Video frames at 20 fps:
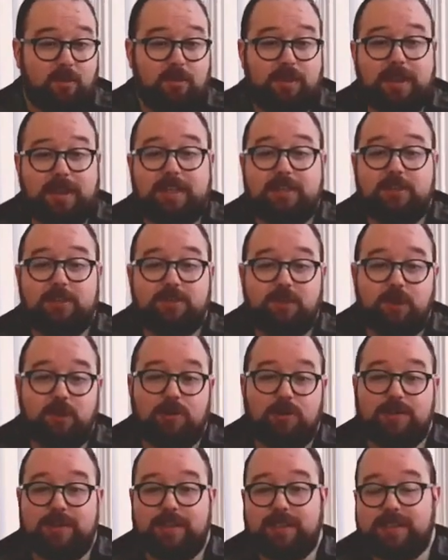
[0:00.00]
Well, the answer, of
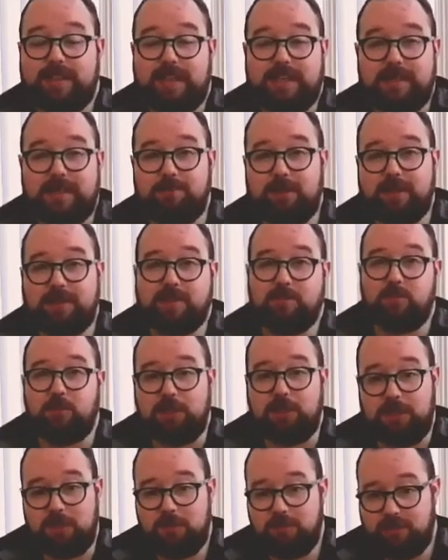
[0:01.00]
course, is that depends on
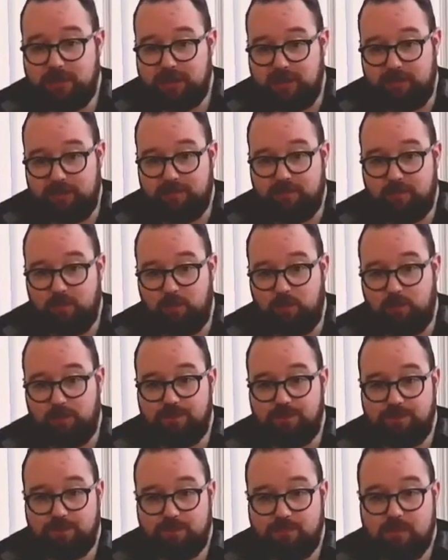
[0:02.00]
what you're using it for.
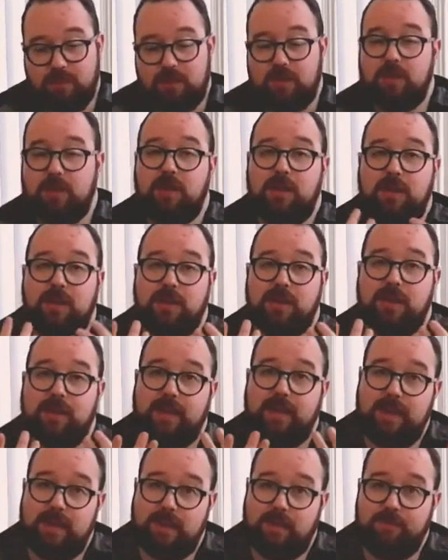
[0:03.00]

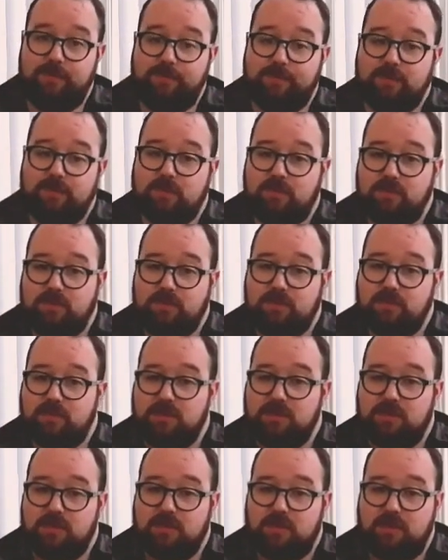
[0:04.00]
If
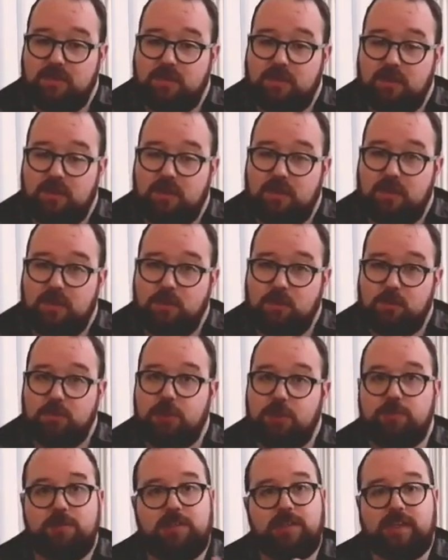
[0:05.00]
you're
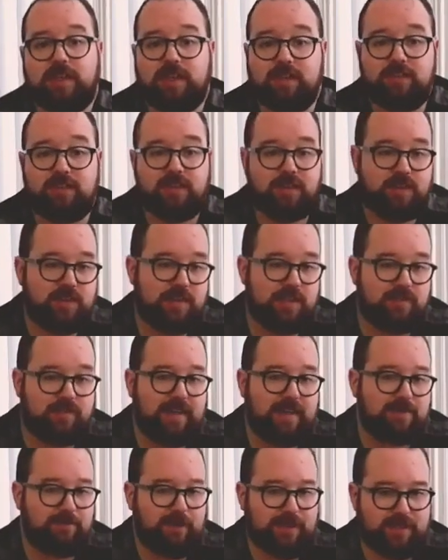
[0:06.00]
using it to consider
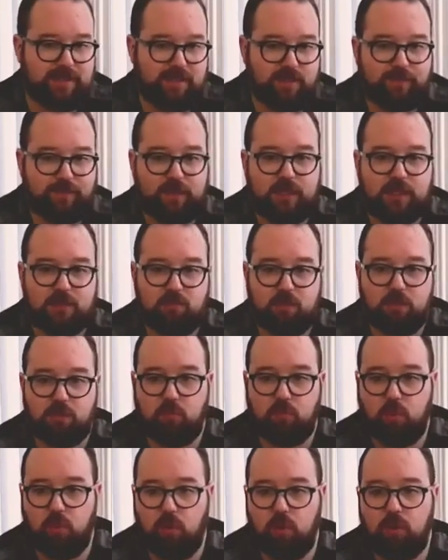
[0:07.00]
aspects of the First
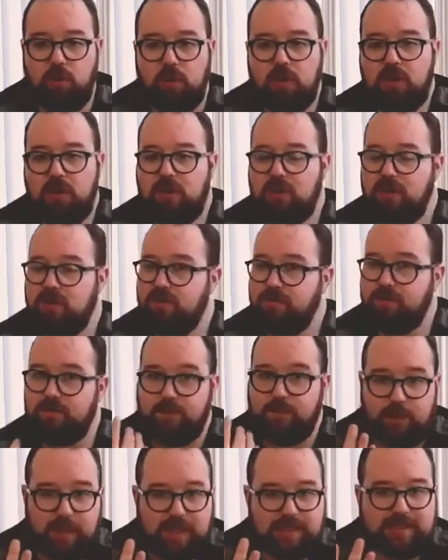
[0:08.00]
World War
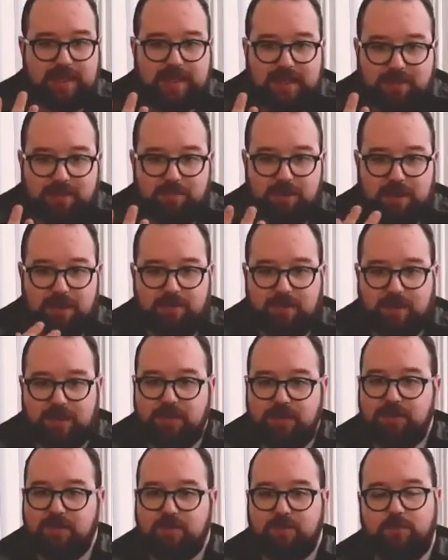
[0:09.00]
for that time
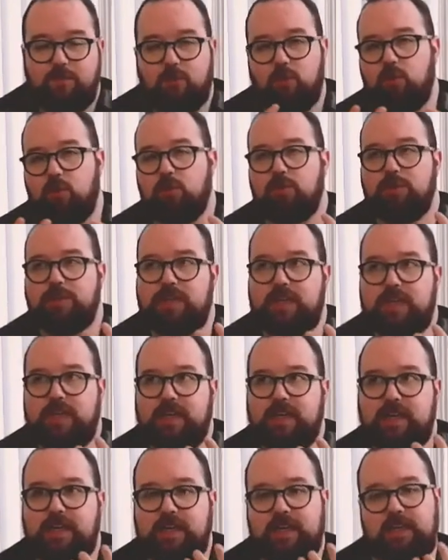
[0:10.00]
period, for,
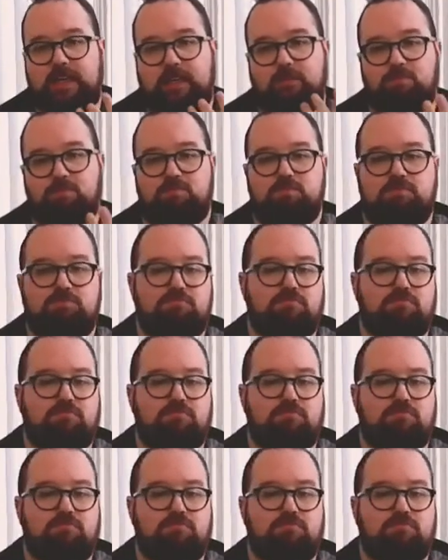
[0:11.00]
say,